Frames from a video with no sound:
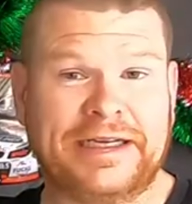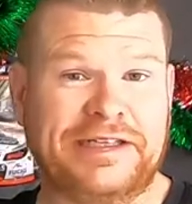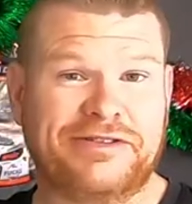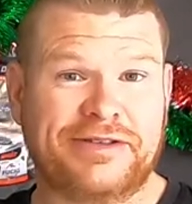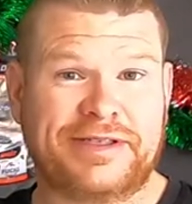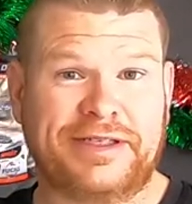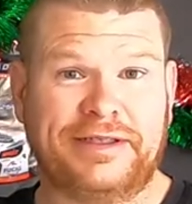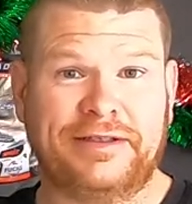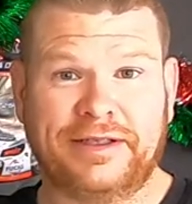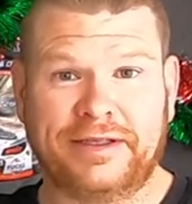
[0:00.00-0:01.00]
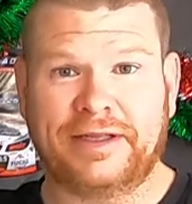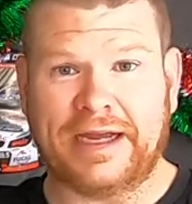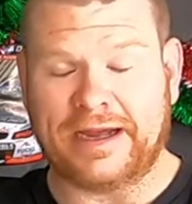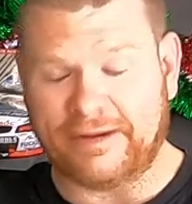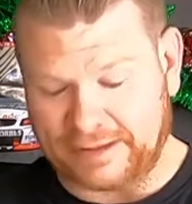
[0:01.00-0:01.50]
Interesting that
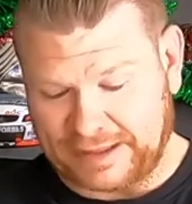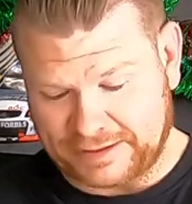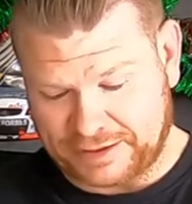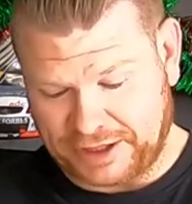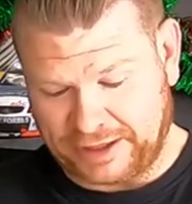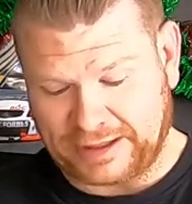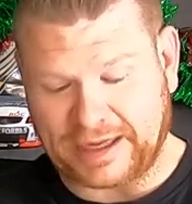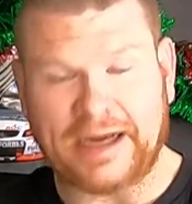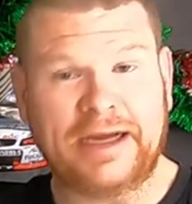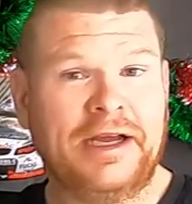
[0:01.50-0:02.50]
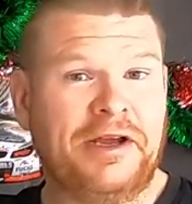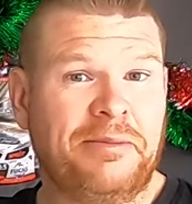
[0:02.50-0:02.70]
they are allowed to share the car.